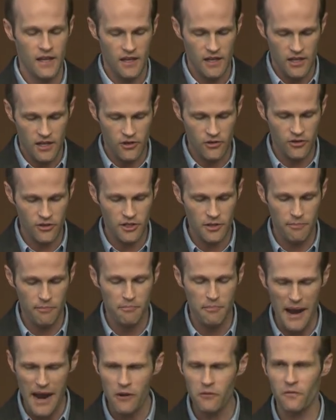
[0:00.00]
He earned
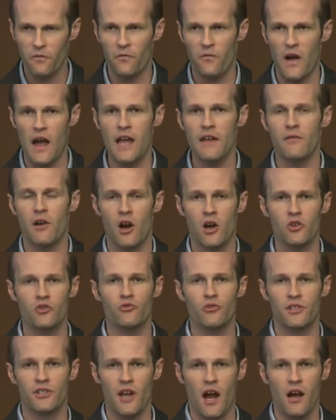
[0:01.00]
about
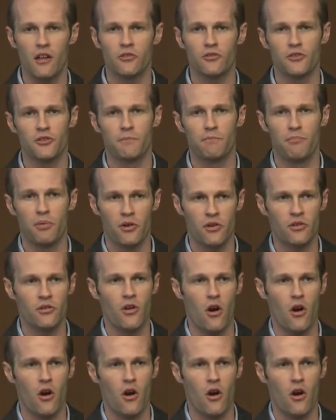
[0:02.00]
$500 per